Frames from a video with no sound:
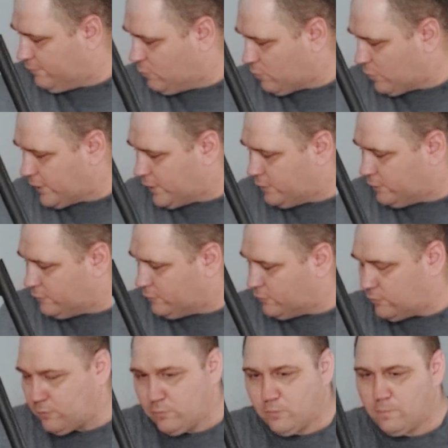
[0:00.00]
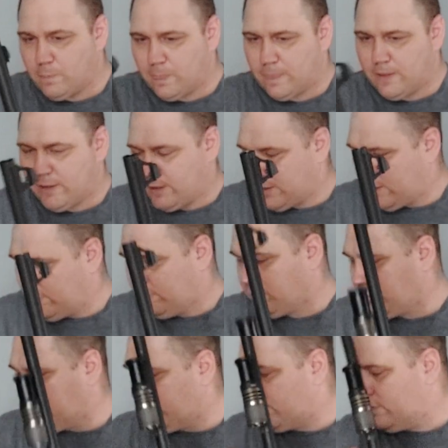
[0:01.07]
4N to engage
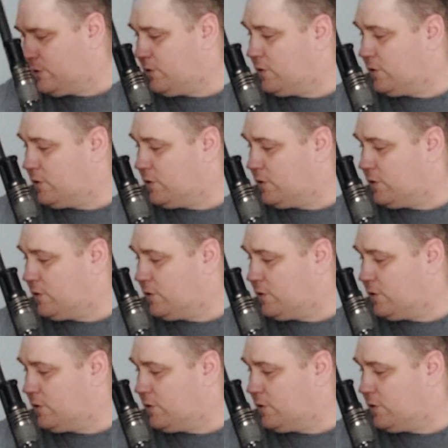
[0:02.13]
with.